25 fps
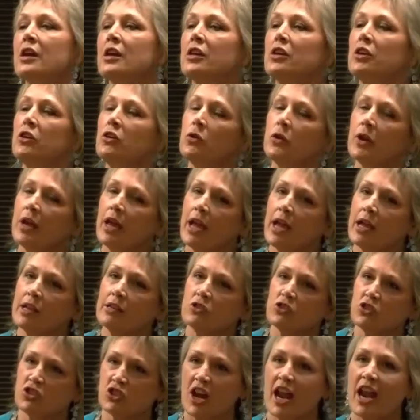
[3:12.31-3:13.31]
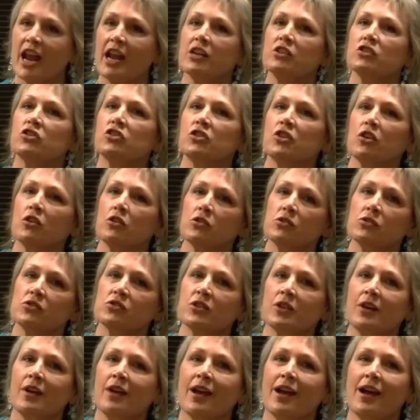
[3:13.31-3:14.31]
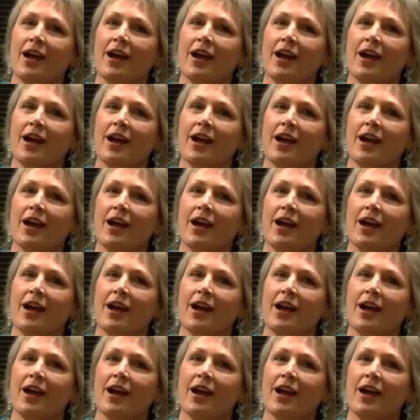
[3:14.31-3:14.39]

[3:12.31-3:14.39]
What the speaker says: you can change those